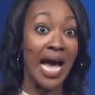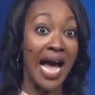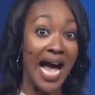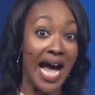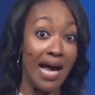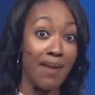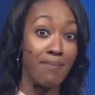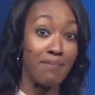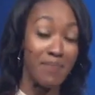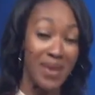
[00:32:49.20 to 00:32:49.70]

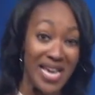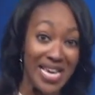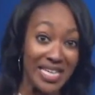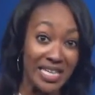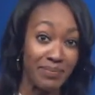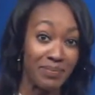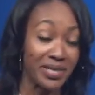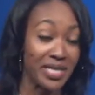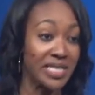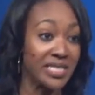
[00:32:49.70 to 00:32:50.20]
I made
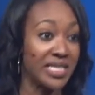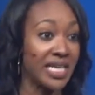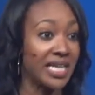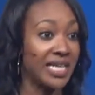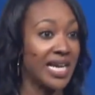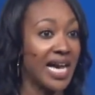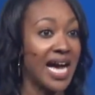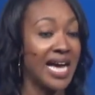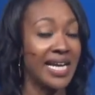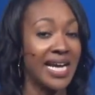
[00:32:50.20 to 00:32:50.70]
it because I
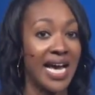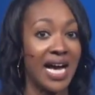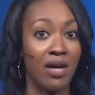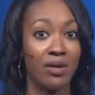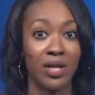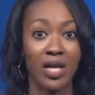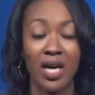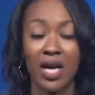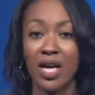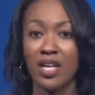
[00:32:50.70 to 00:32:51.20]
got
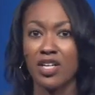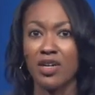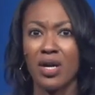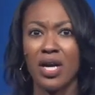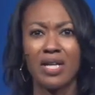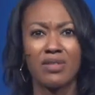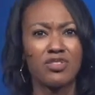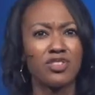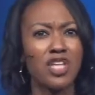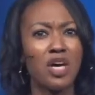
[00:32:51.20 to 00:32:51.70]
out. You know,
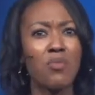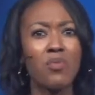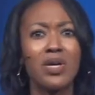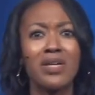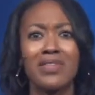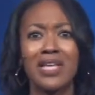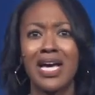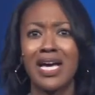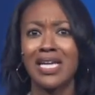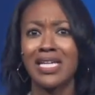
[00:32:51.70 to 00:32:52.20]

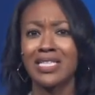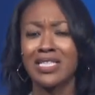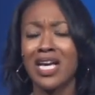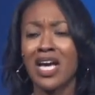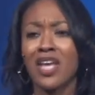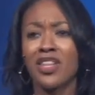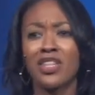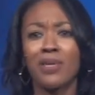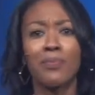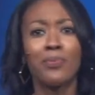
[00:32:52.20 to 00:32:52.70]
someone that is
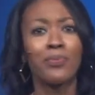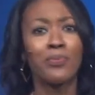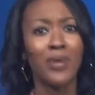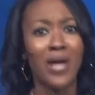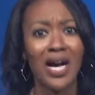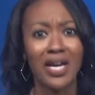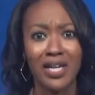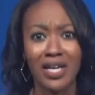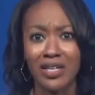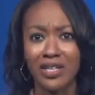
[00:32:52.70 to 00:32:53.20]
the
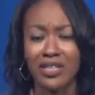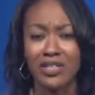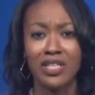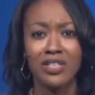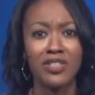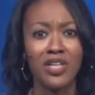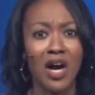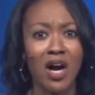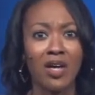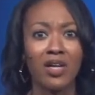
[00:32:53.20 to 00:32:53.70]
product and the
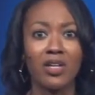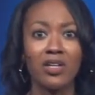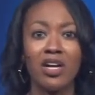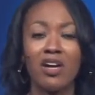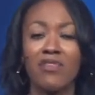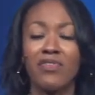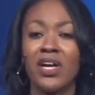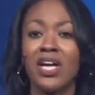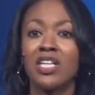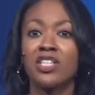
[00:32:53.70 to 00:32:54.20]
daughter
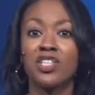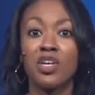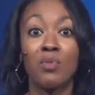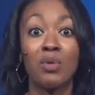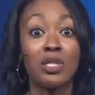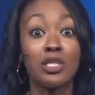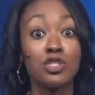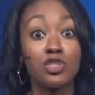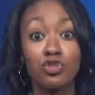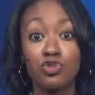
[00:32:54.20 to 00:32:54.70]
of
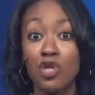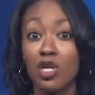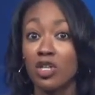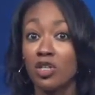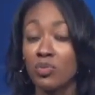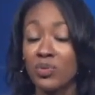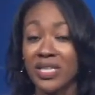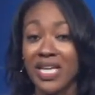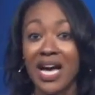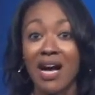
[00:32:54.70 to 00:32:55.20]
someone who
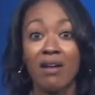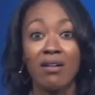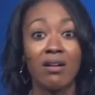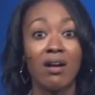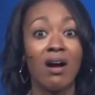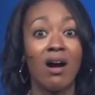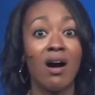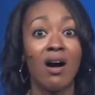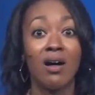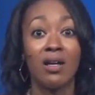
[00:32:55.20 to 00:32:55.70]
struggled with
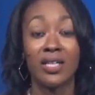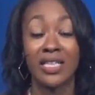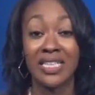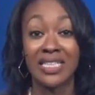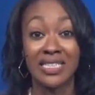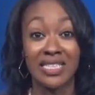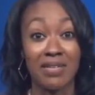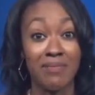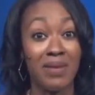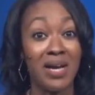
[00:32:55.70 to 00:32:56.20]

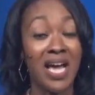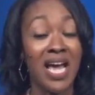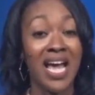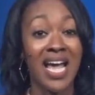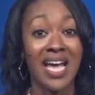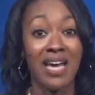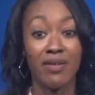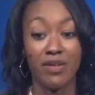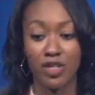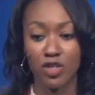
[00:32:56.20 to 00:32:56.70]
alcoholism
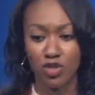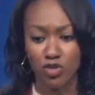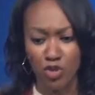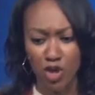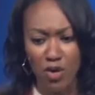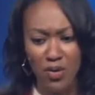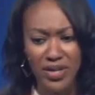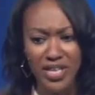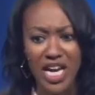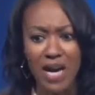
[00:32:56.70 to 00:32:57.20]
and
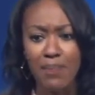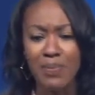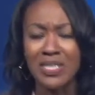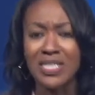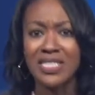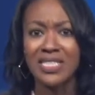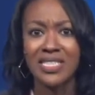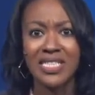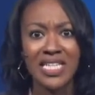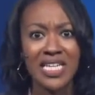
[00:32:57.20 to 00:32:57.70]
growing up and
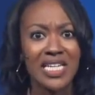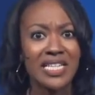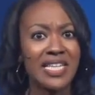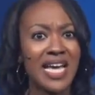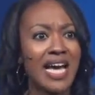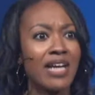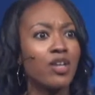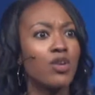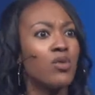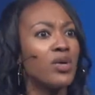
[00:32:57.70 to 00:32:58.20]
seeing
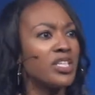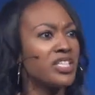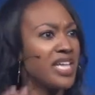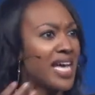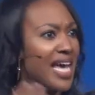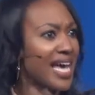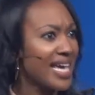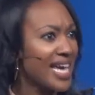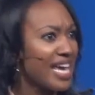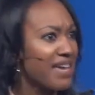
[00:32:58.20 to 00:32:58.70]
that, going to
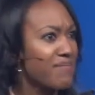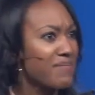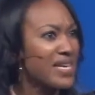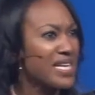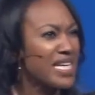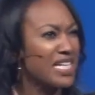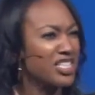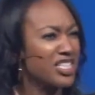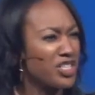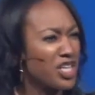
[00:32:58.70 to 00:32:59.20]
AA
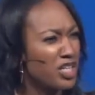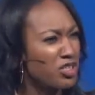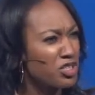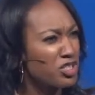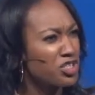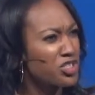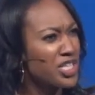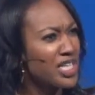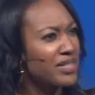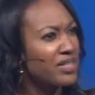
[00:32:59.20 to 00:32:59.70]
meetings and
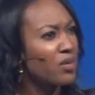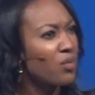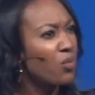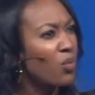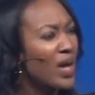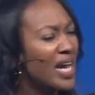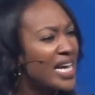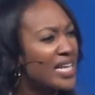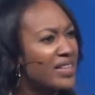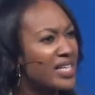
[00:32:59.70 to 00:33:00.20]
understand the
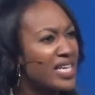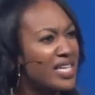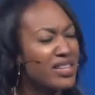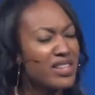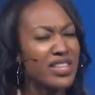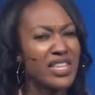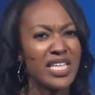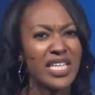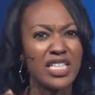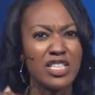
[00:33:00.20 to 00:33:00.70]
weight
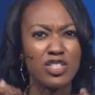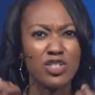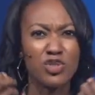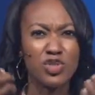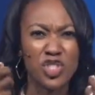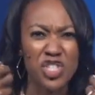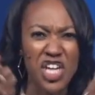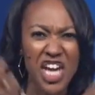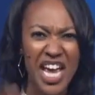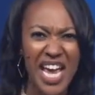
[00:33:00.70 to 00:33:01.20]
and the
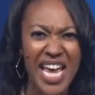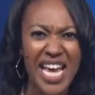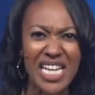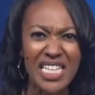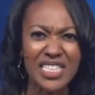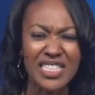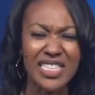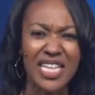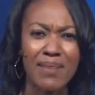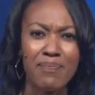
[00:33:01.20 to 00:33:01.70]

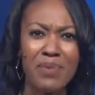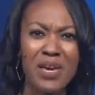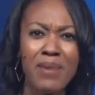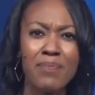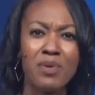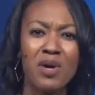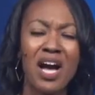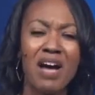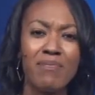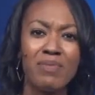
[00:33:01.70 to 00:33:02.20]
chains that
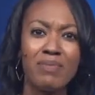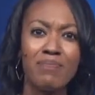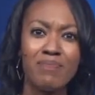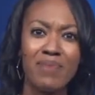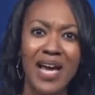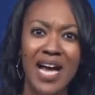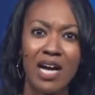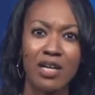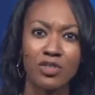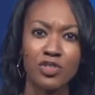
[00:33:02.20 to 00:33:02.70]
people have been
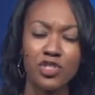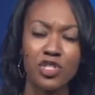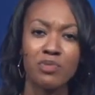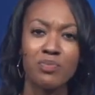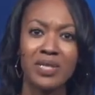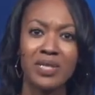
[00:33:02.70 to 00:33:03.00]
bound to